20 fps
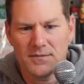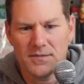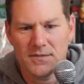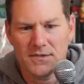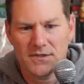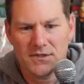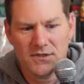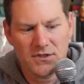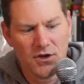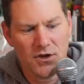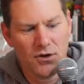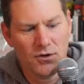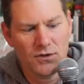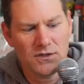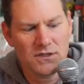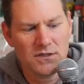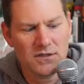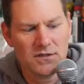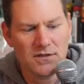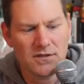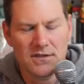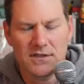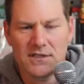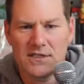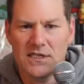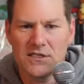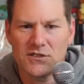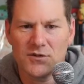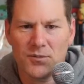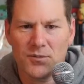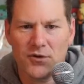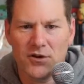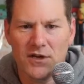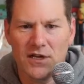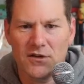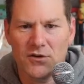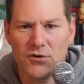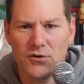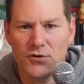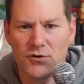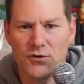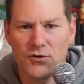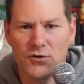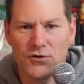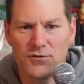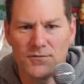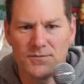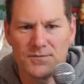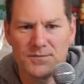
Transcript: So these are pretty cool.